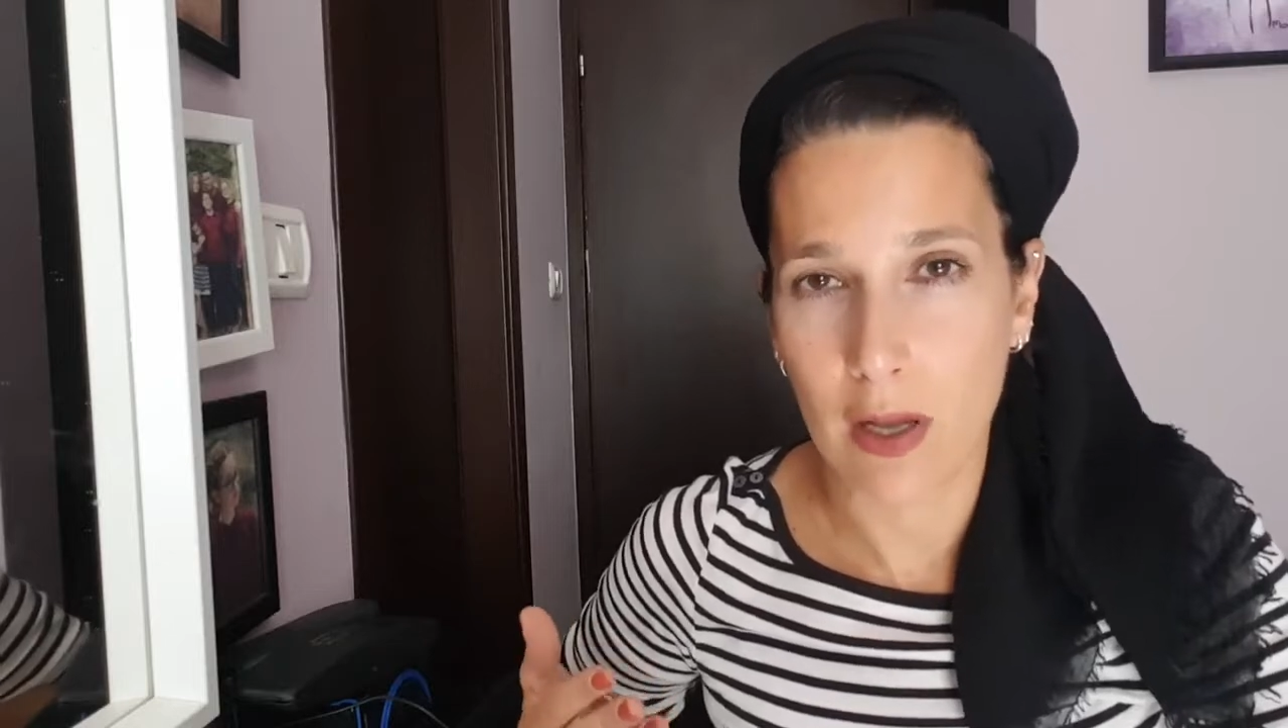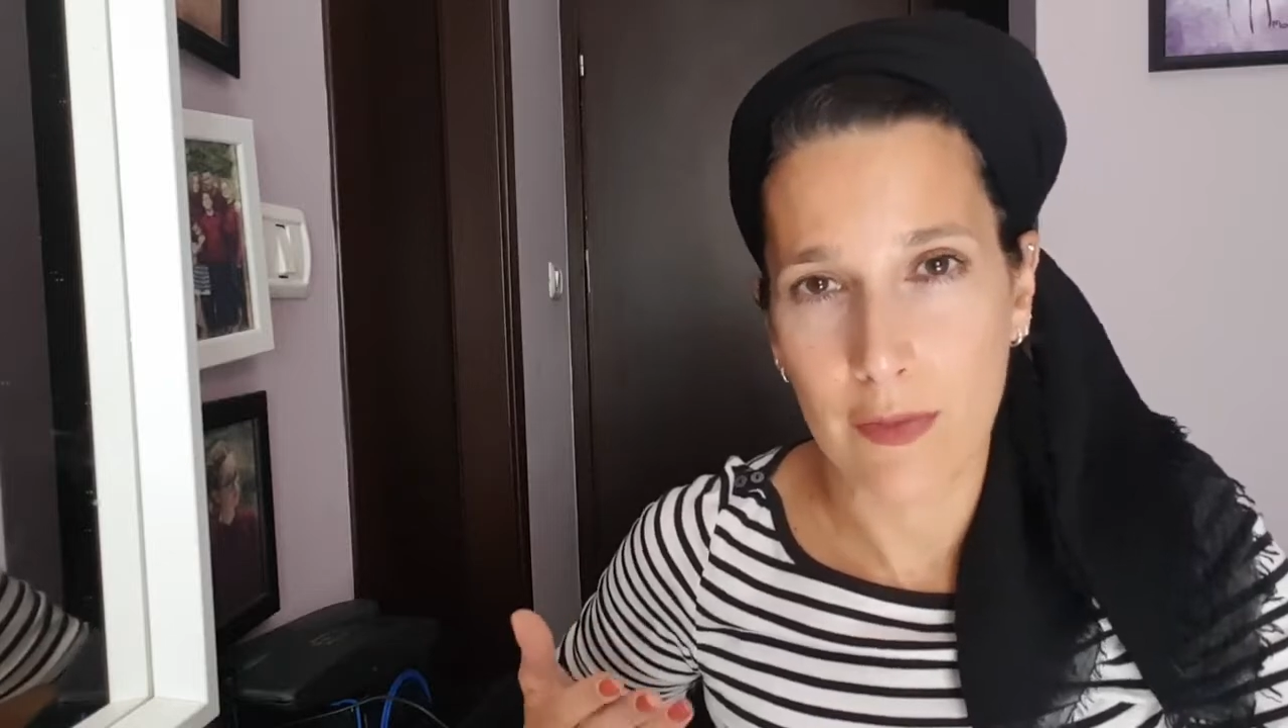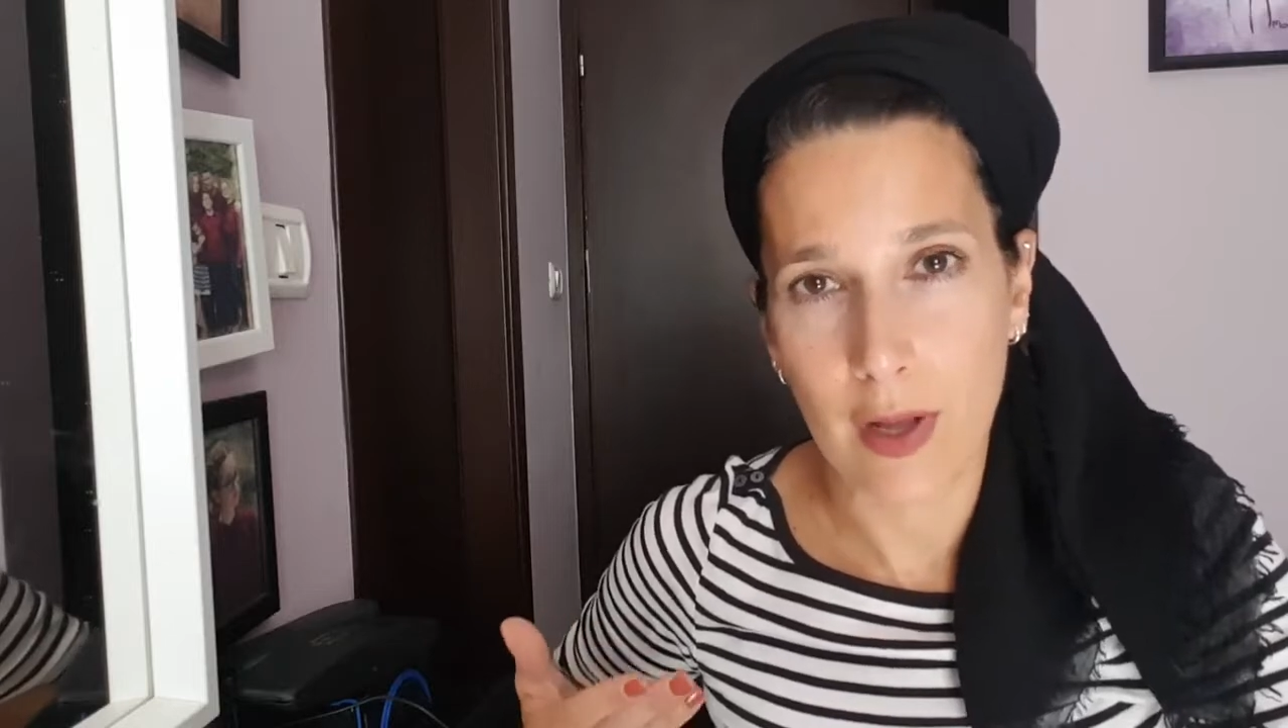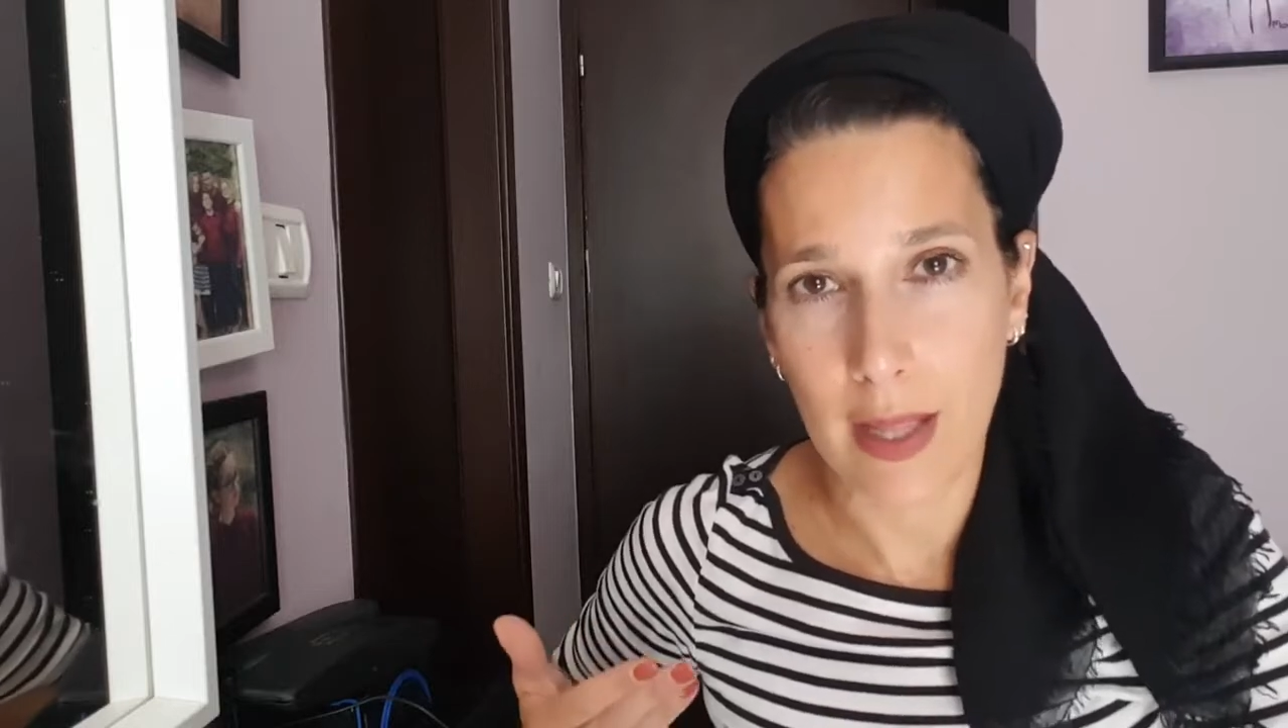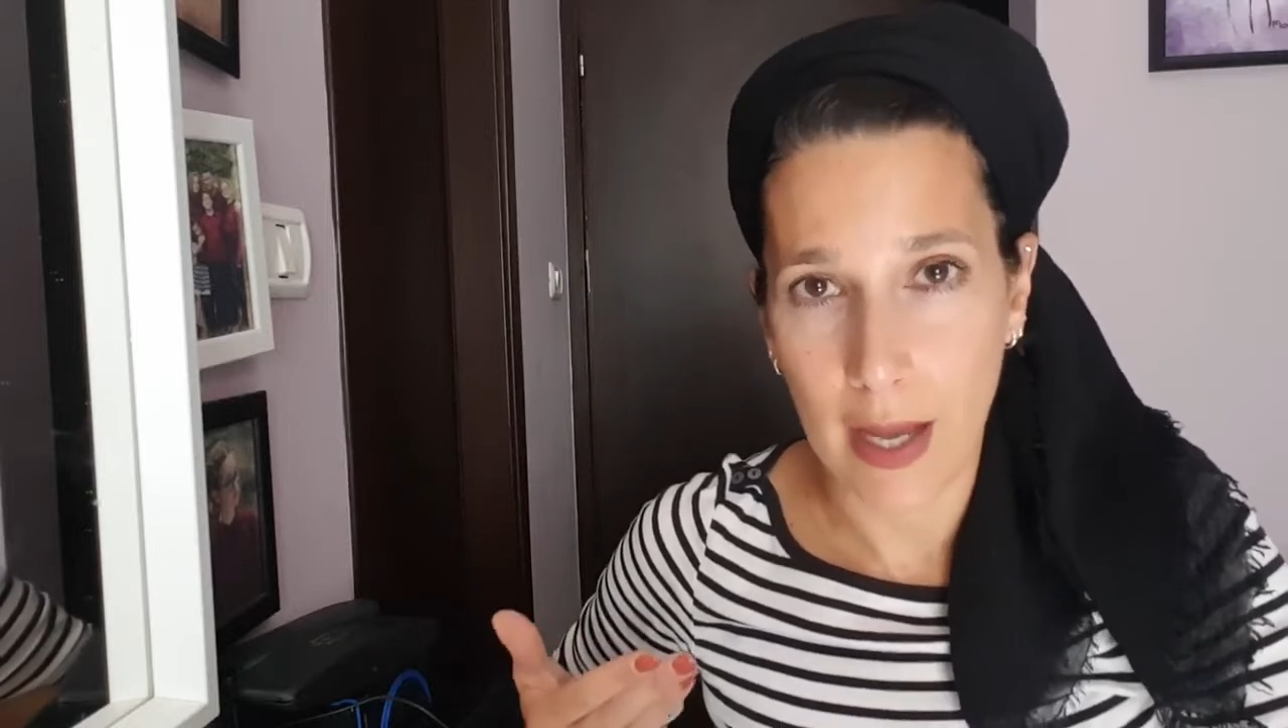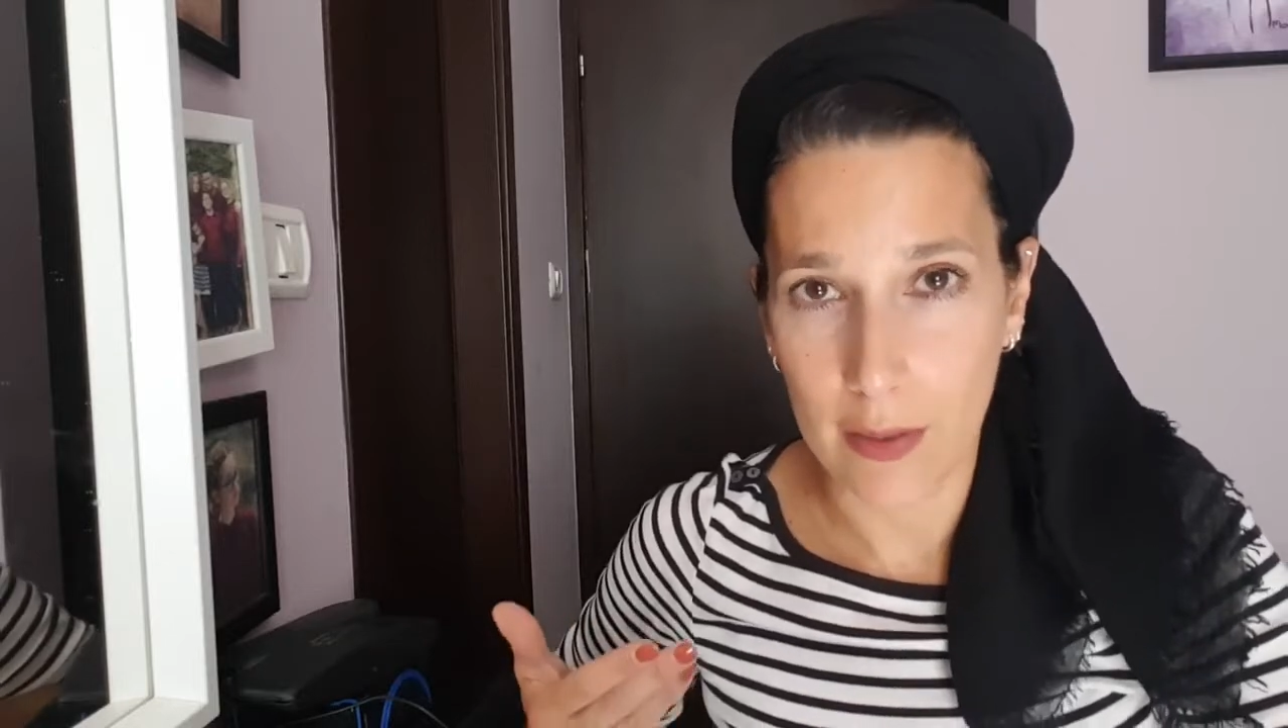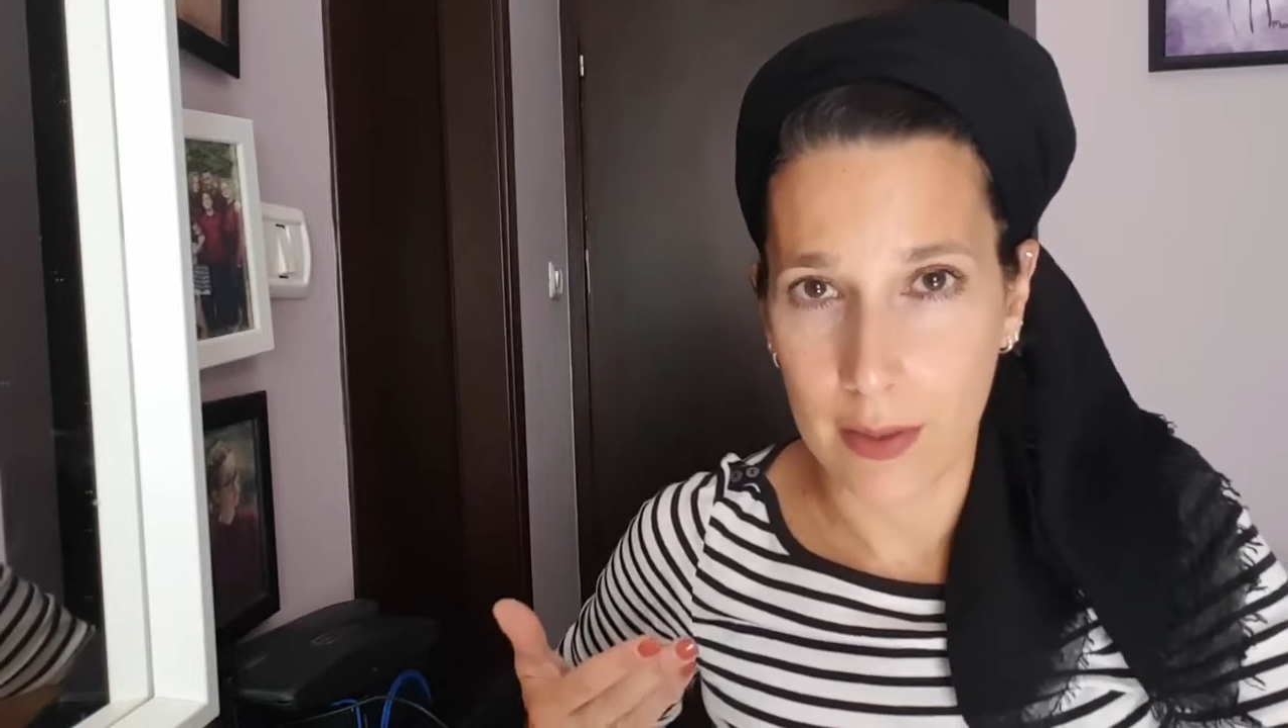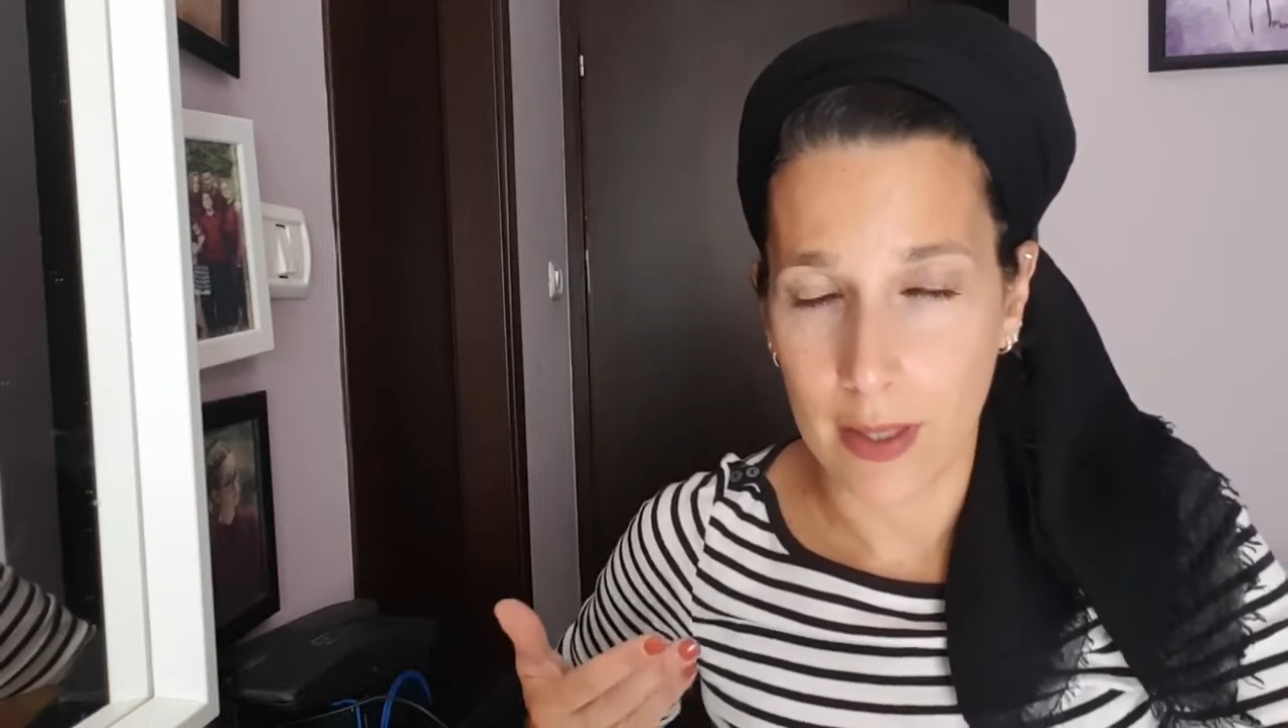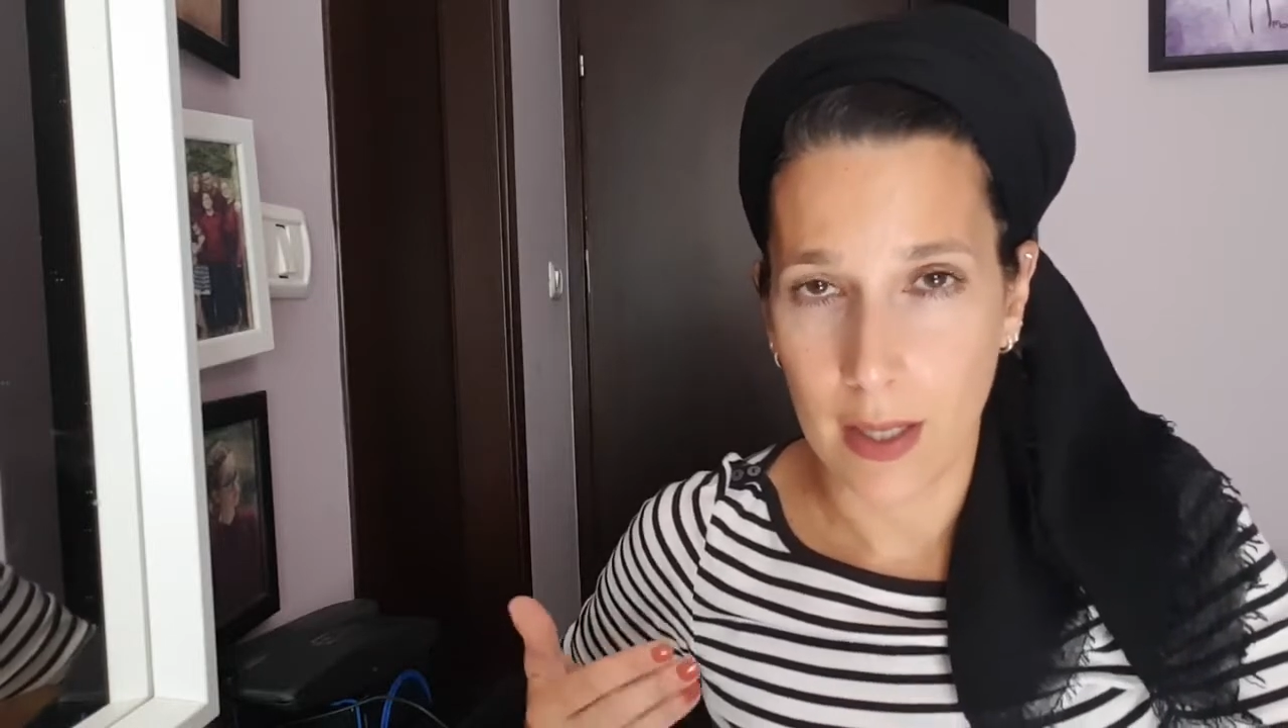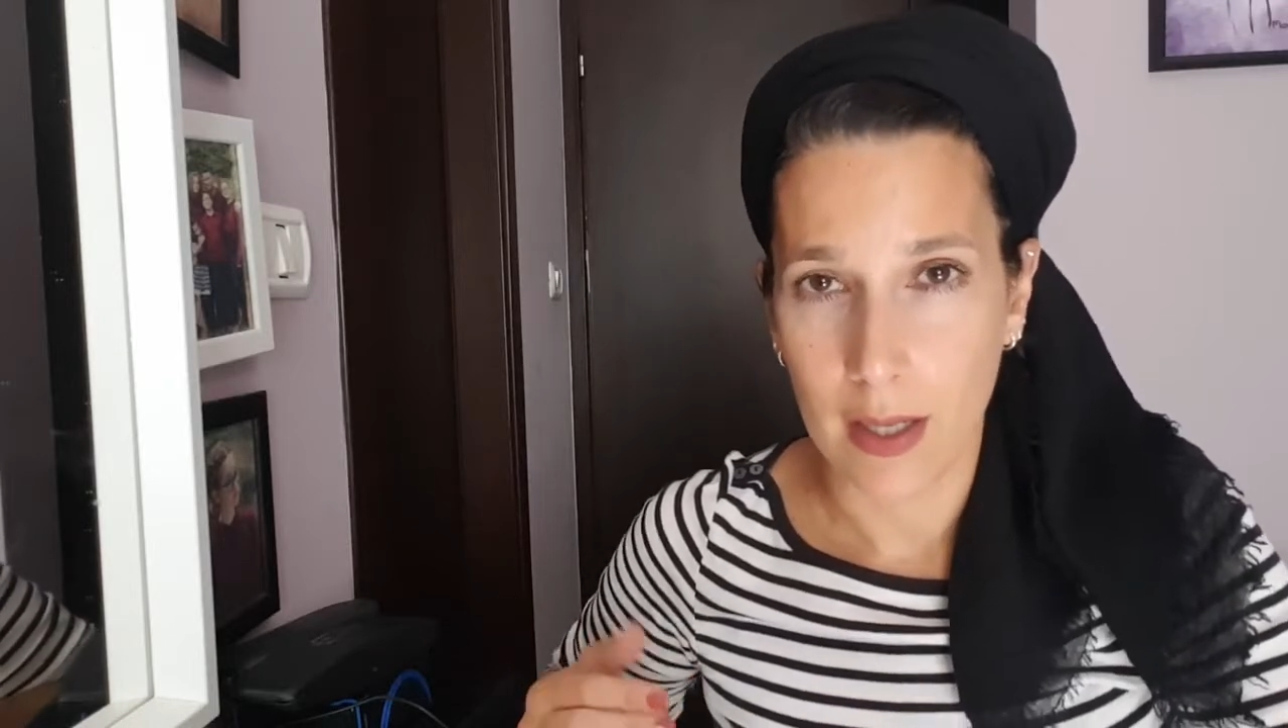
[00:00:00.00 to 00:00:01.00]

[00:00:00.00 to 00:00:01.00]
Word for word: all fall out